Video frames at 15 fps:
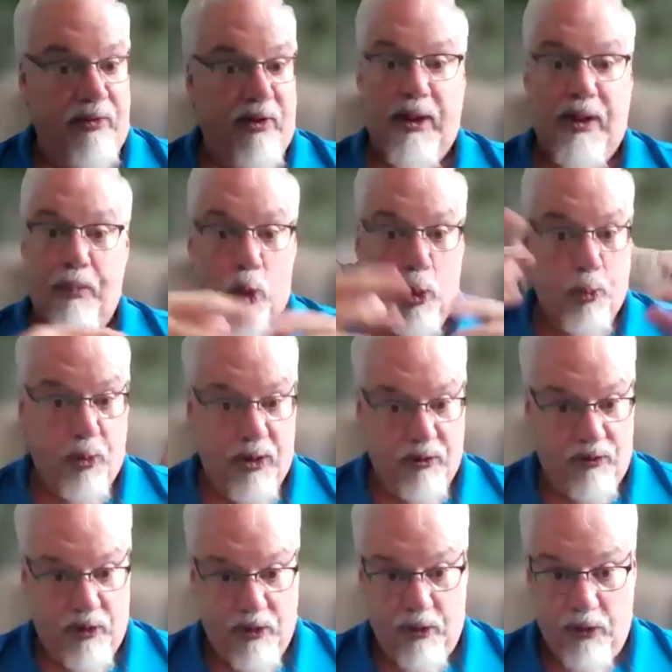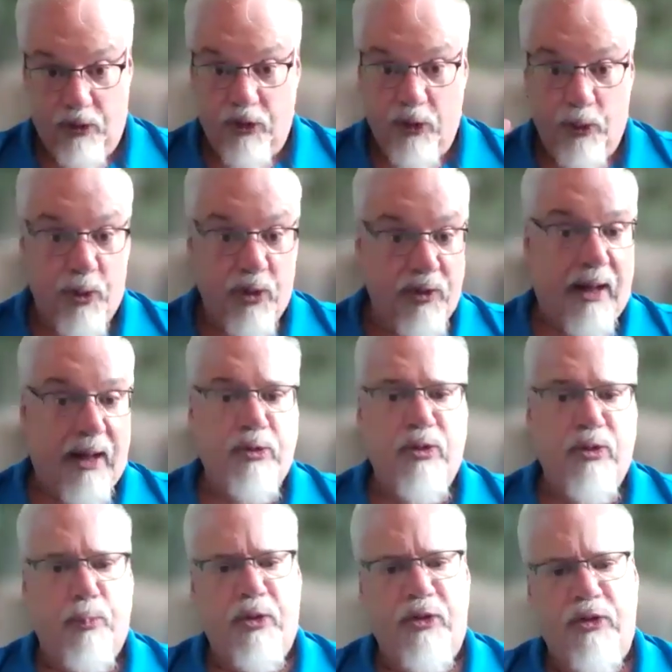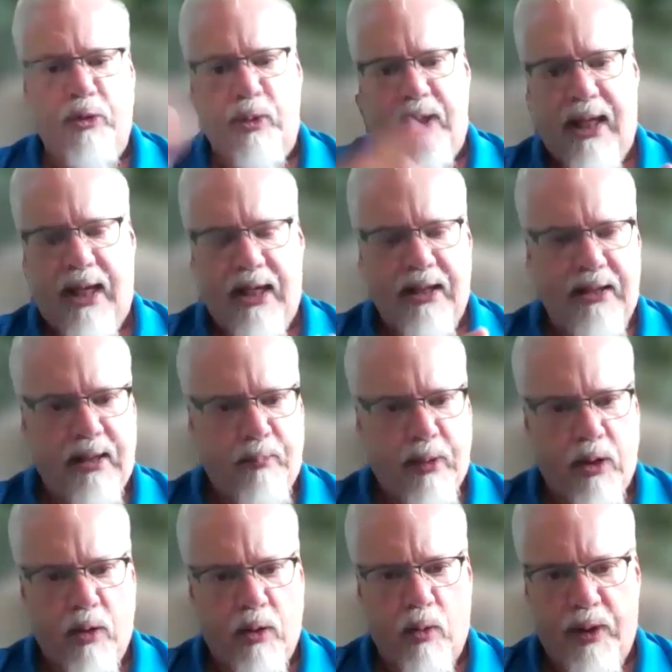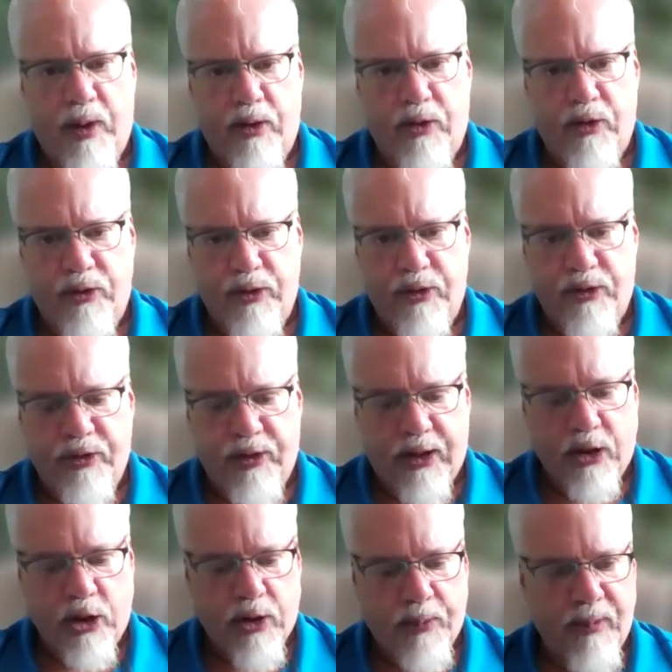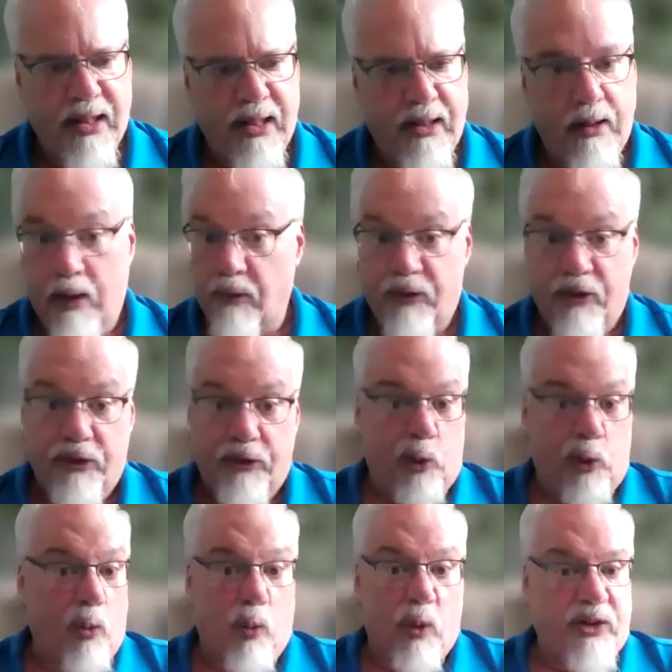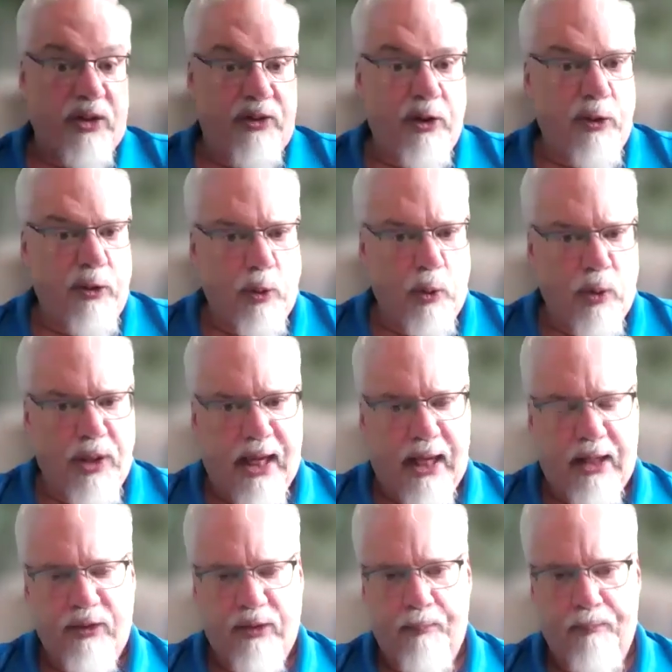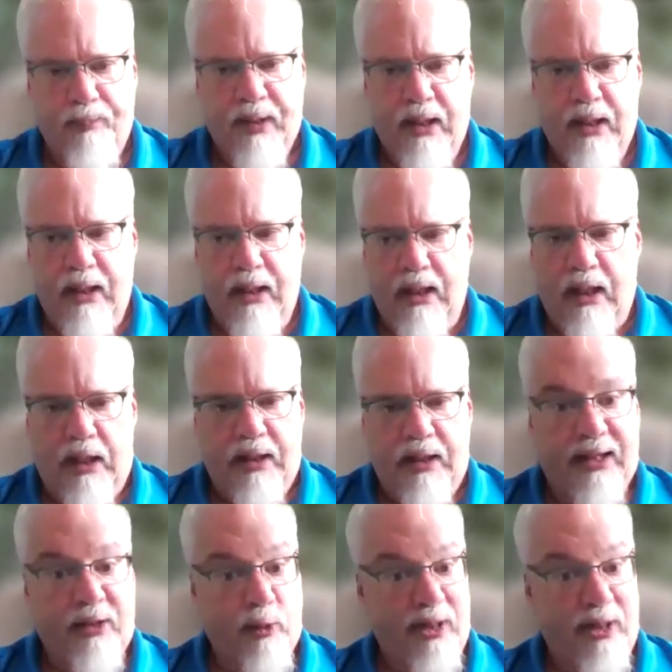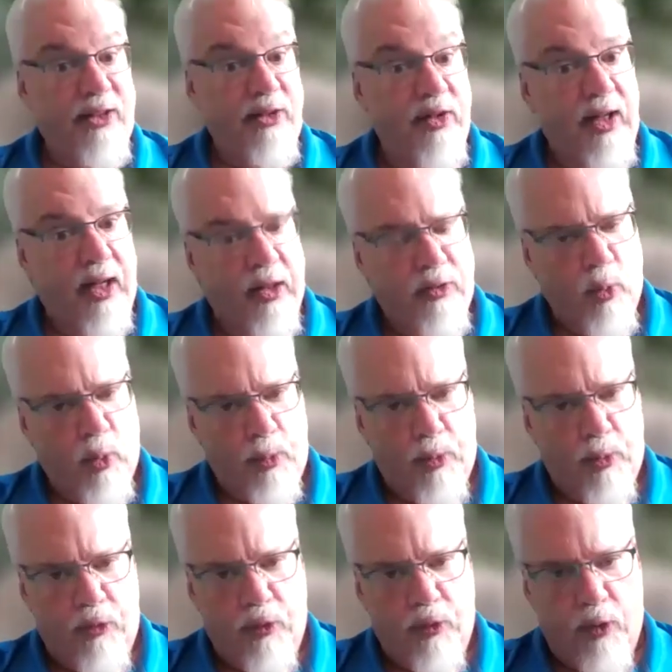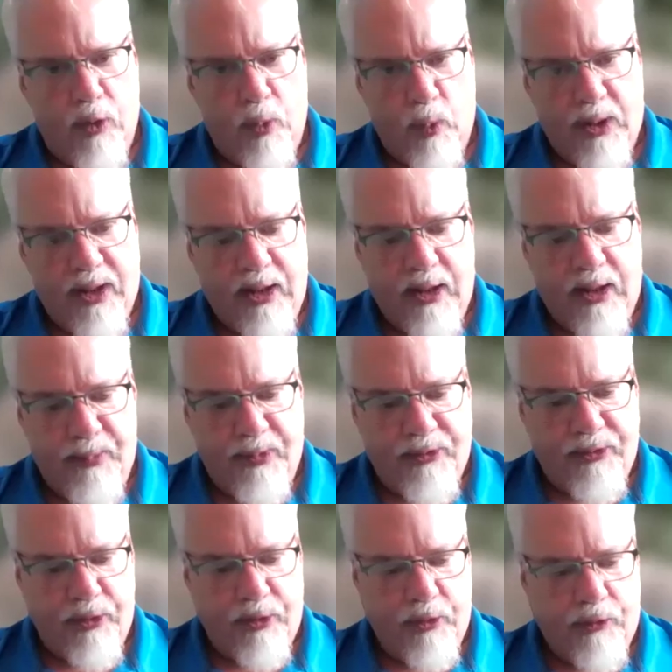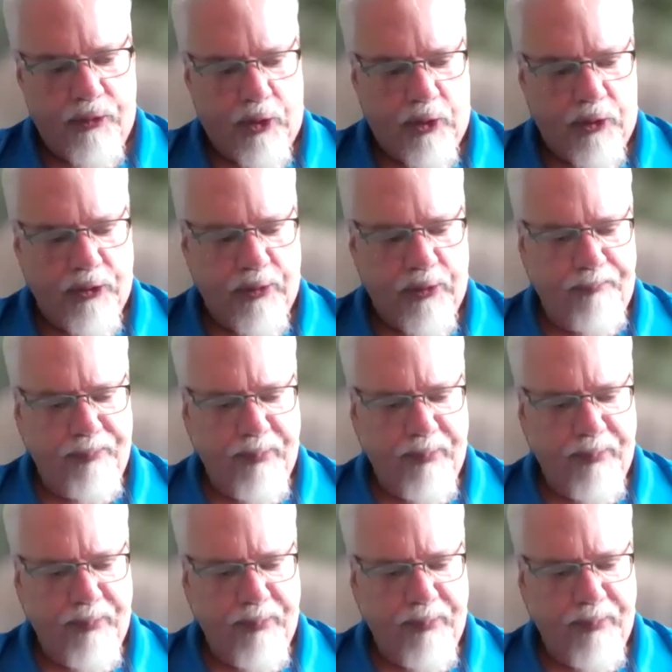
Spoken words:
very appropriate for those who perhaps are pursuing academic careers and such. And if a student wants to do that, that's what ATS would prefer that we keep as a default.